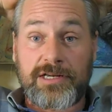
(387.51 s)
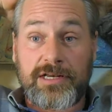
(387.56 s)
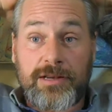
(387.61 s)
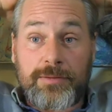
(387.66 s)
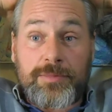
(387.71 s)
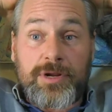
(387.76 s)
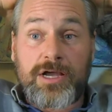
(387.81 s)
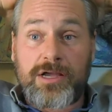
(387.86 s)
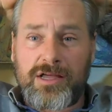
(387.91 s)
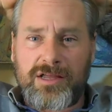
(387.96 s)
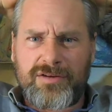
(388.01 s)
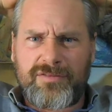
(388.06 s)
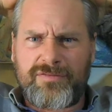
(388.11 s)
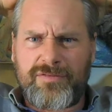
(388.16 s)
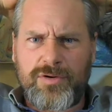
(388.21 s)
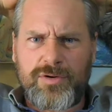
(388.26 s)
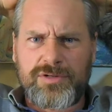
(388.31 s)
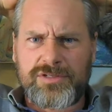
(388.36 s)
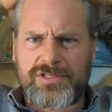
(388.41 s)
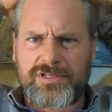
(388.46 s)
and I'm not going to
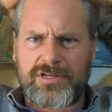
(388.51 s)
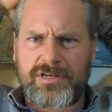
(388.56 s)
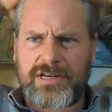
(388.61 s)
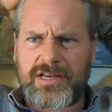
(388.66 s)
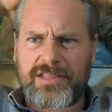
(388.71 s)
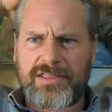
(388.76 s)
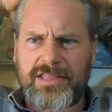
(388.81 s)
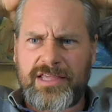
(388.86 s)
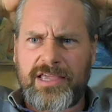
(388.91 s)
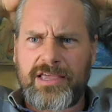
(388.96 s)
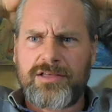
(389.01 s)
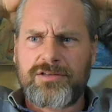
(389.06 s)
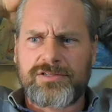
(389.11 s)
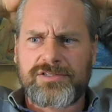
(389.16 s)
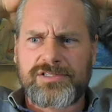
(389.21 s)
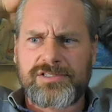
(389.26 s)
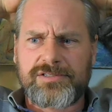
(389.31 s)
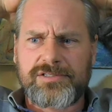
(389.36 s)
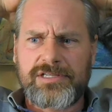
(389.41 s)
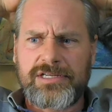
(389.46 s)
focus on anything
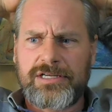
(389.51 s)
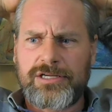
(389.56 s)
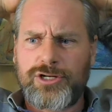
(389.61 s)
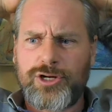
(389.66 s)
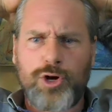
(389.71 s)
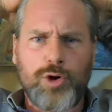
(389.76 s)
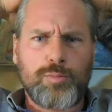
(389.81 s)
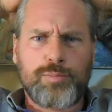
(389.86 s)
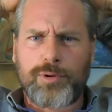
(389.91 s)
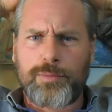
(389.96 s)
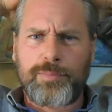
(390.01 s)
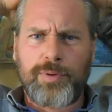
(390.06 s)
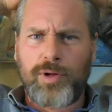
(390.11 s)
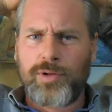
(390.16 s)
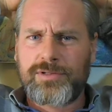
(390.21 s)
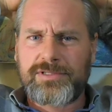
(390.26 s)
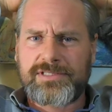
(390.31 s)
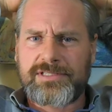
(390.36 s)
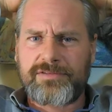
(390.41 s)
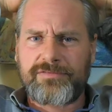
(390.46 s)
else. No
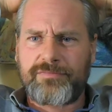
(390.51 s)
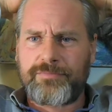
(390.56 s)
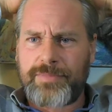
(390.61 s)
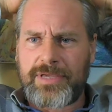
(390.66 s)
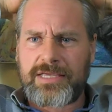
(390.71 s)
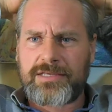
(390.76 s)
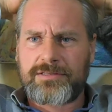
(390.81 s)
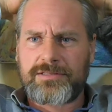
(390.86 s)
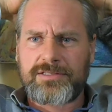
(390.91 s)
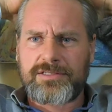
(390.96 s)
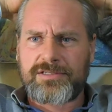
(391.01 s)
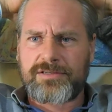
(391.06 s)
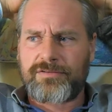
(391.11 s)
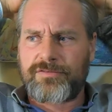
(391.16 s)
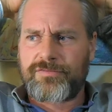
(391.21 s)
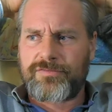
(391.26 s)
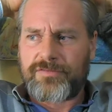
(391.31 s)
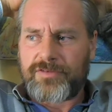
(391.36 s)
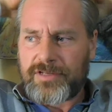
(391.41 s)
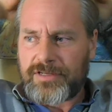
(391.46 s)
propulsive means of